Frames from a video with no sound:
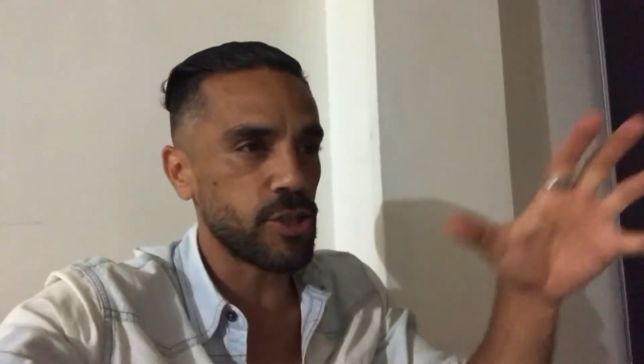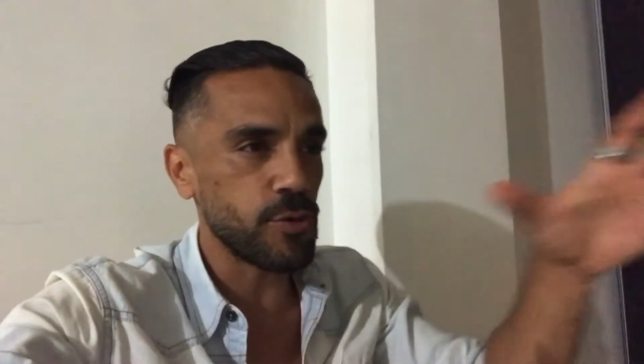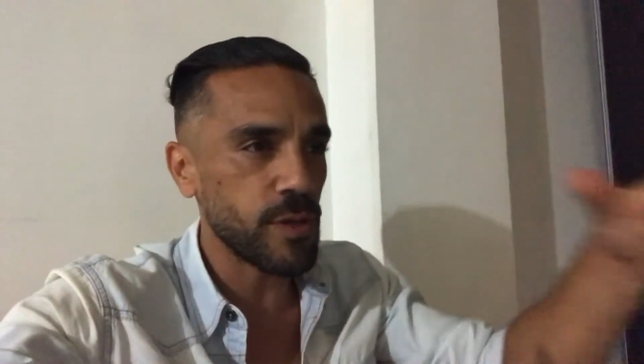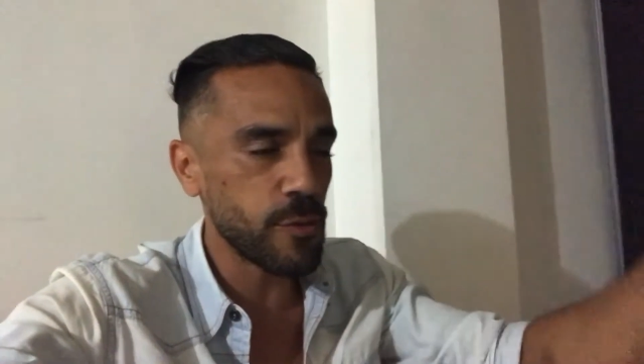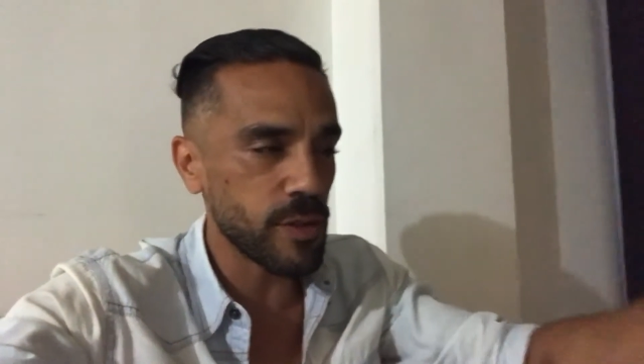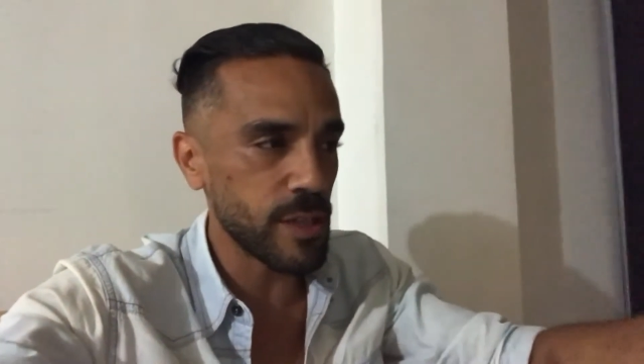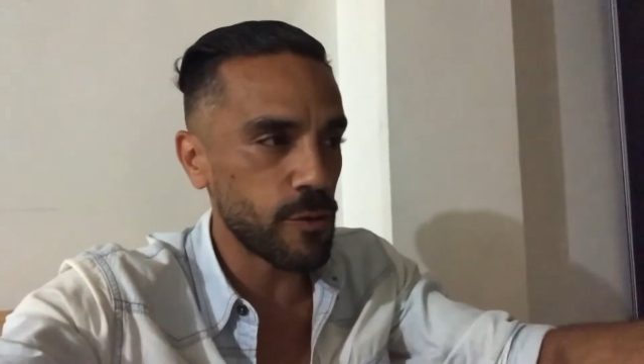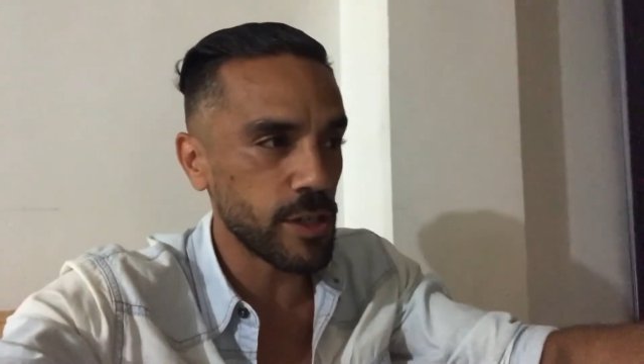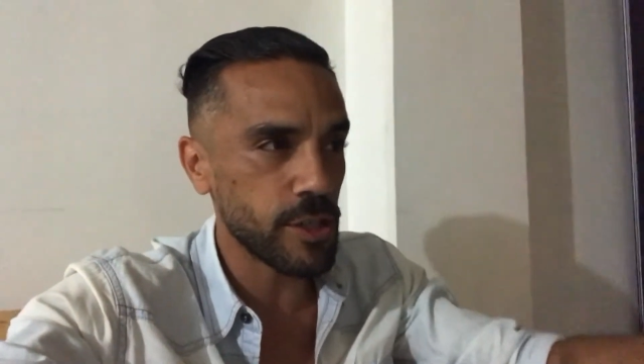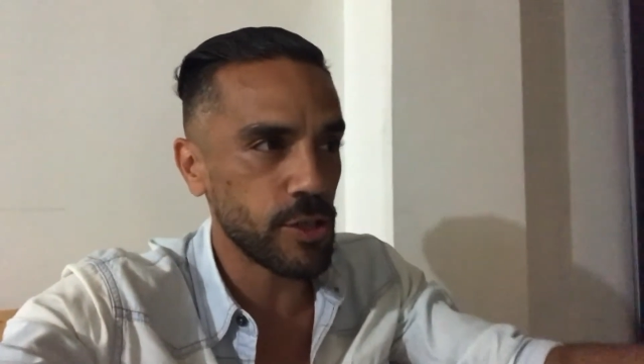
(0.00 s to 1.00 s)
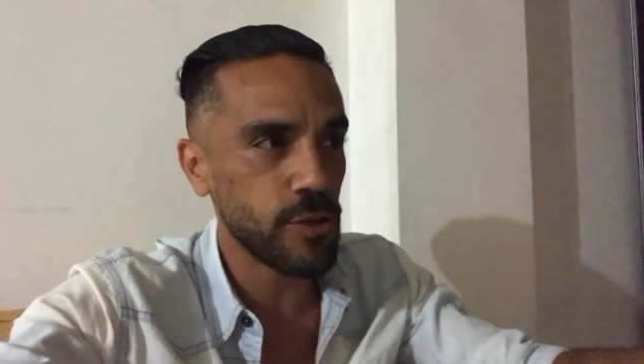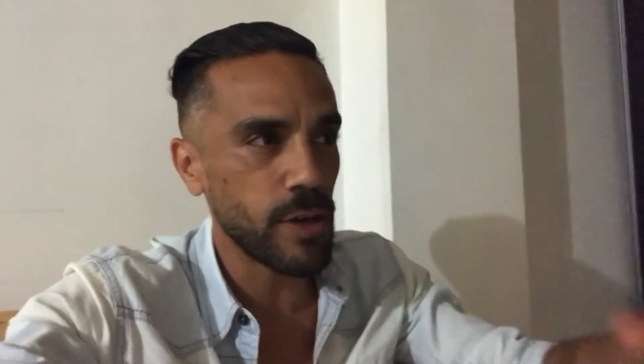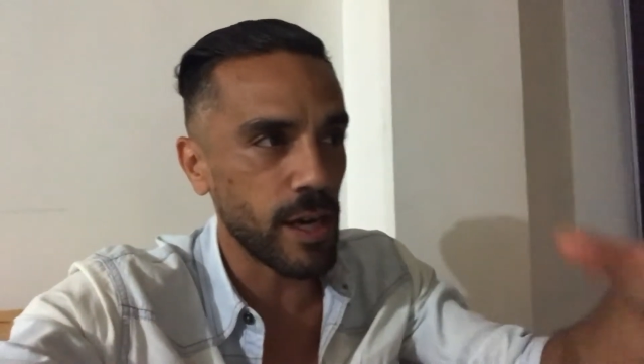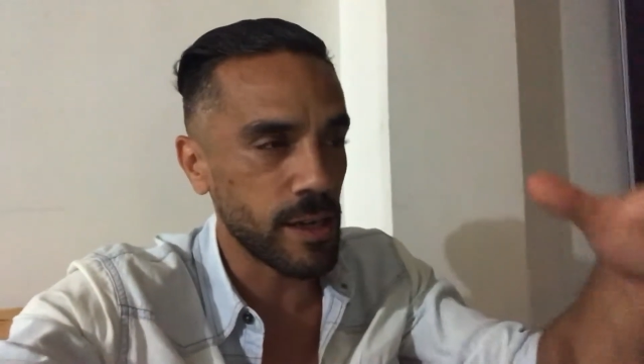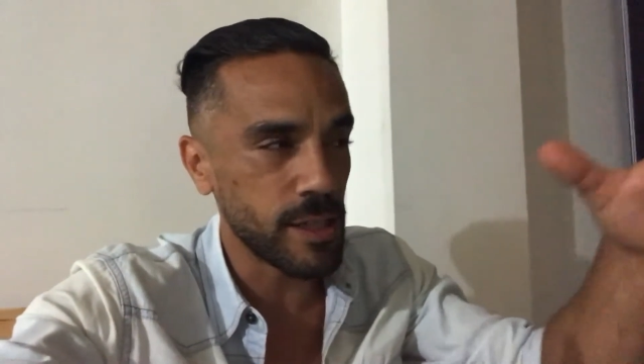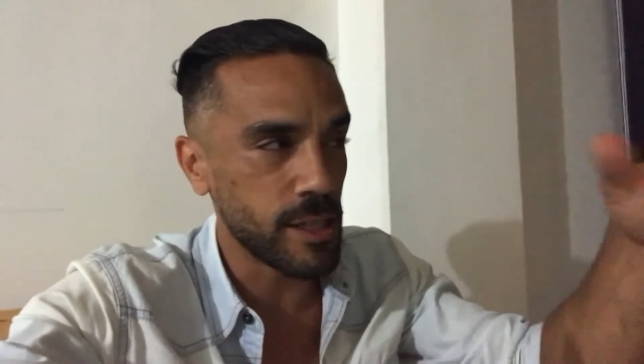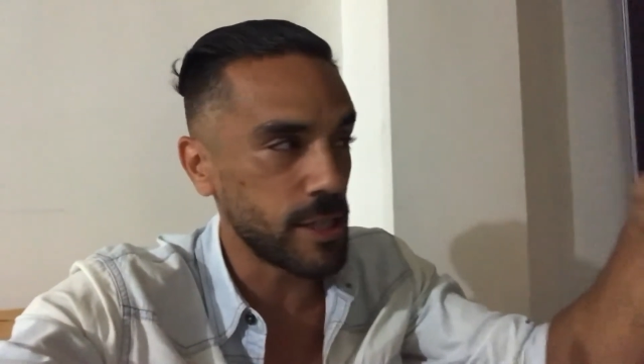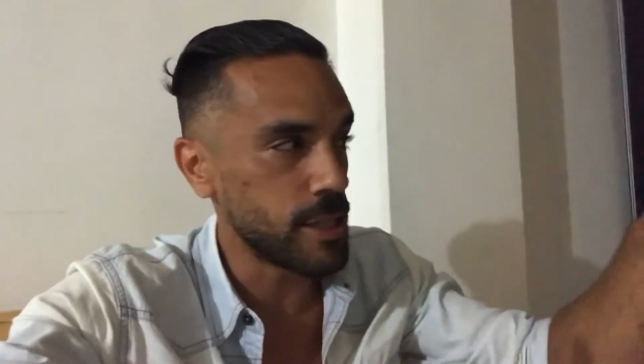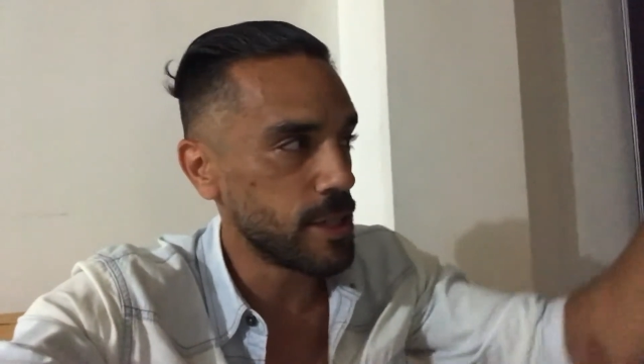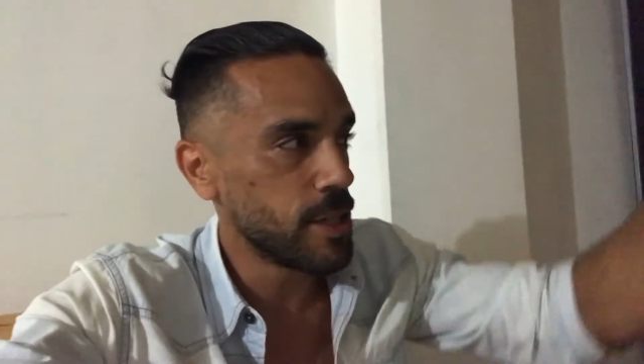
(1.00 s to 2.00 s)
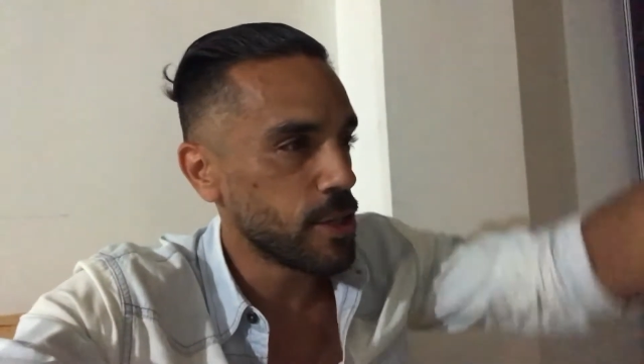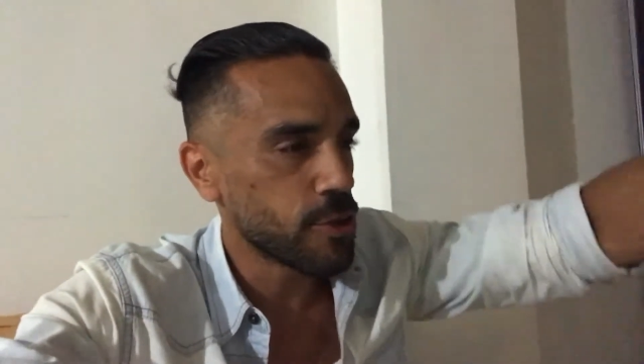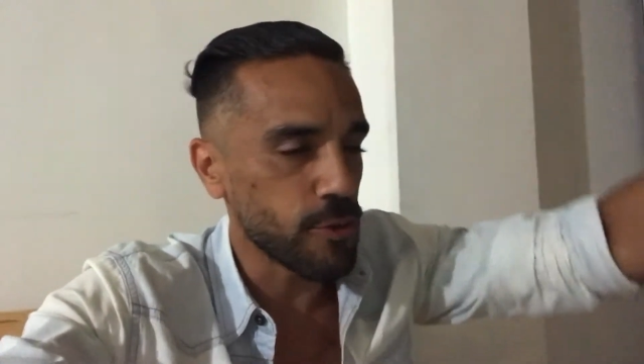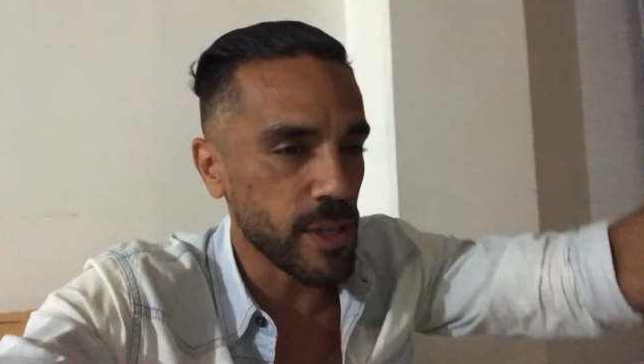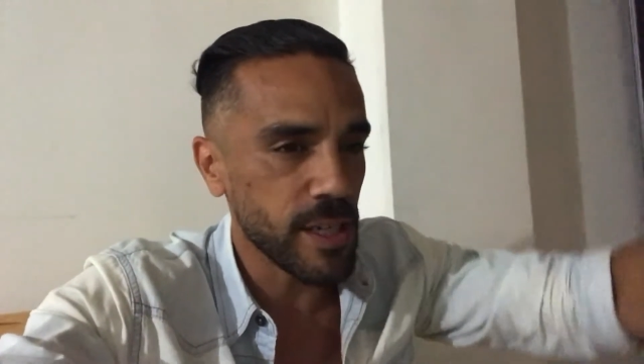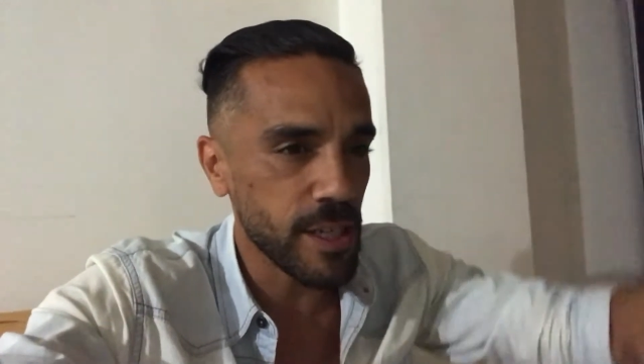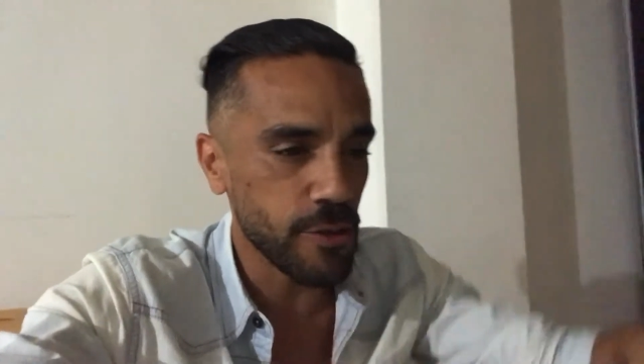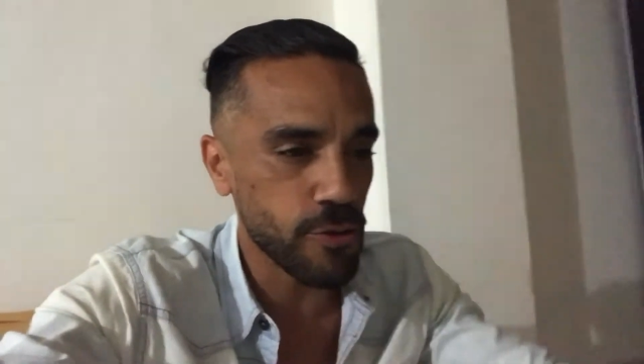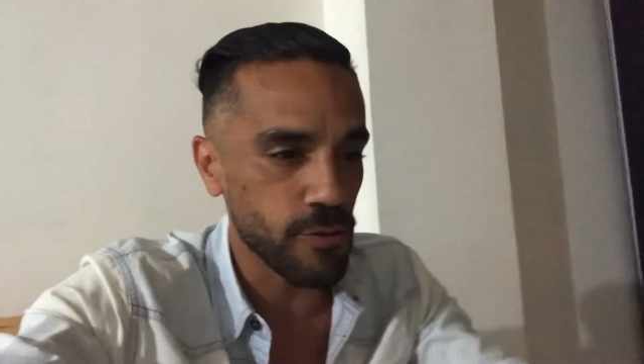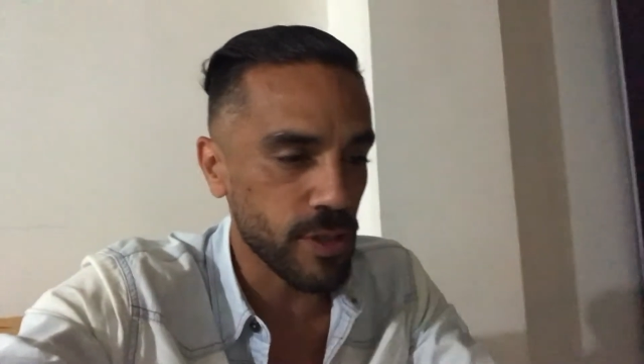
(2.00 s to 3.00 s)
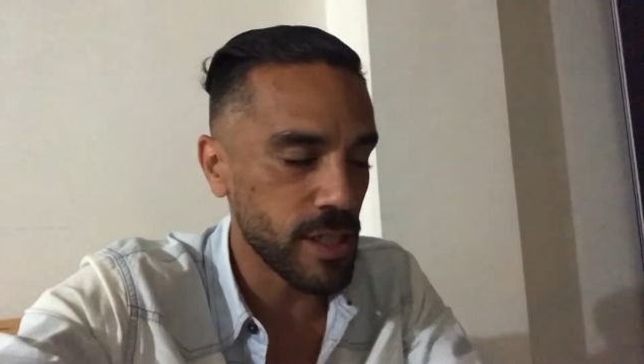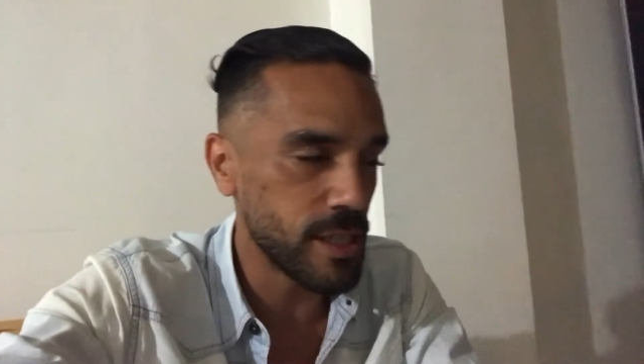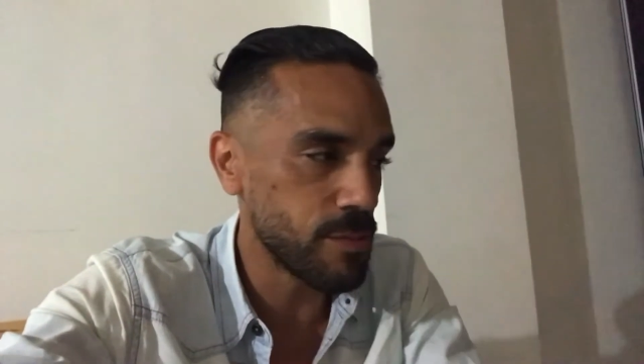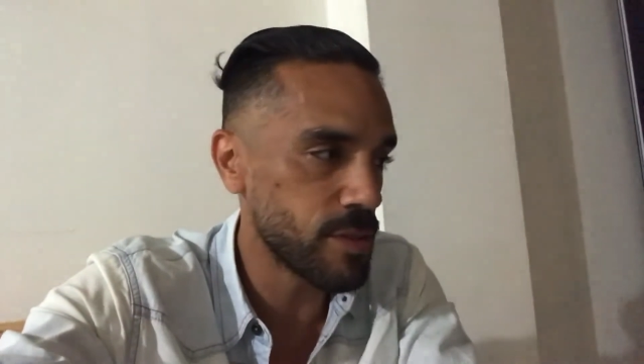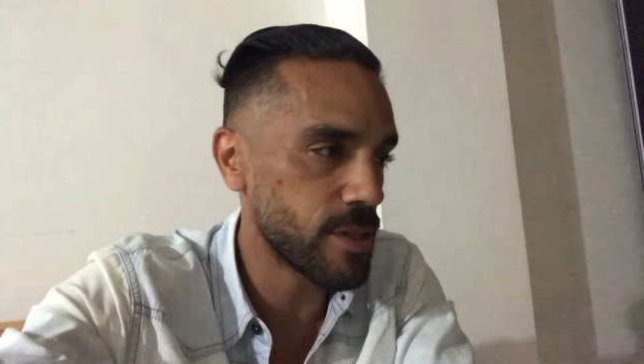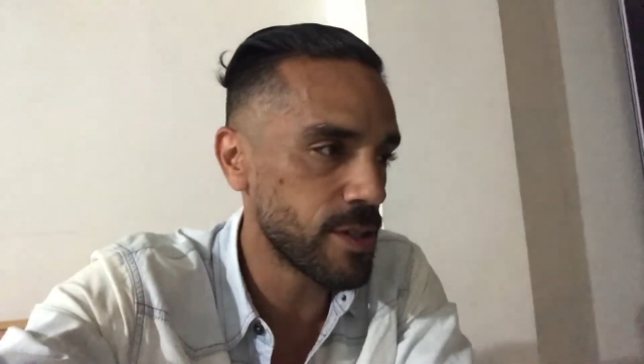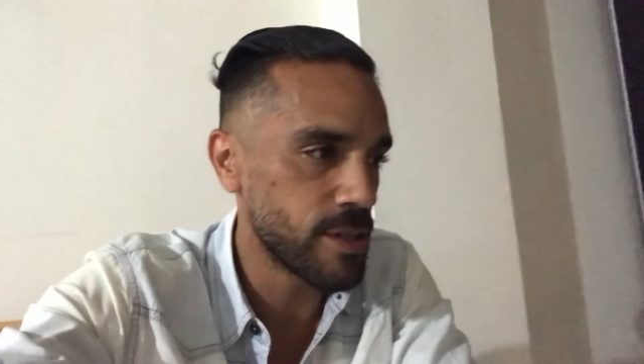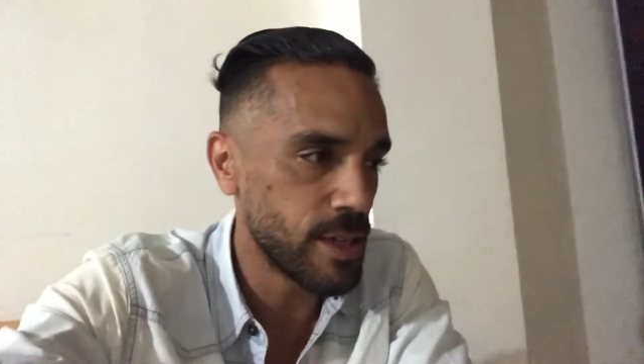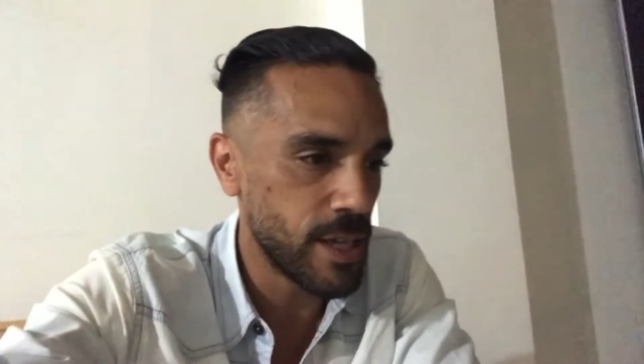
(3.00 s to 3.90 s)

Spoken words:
doing what they want to do, creating their dreams,